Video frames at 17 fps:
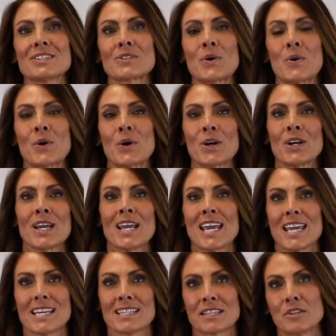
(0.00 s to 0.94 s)
score
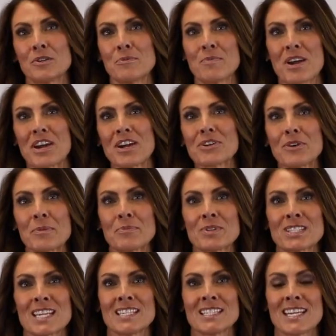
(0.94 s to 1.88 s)
is a numeric
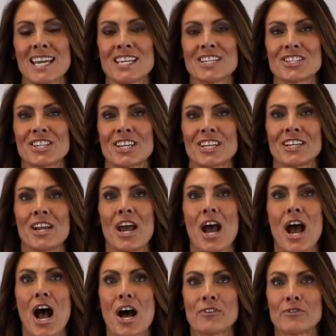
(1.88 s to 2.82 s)
representation
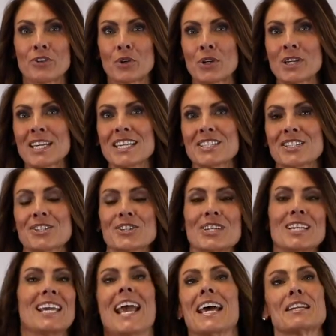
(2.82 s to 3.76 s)
of your
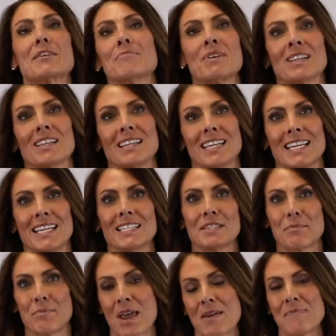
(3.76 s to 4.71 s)
history and
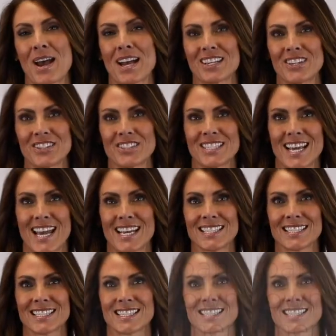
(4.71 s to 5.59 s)
ability to pay back your debts.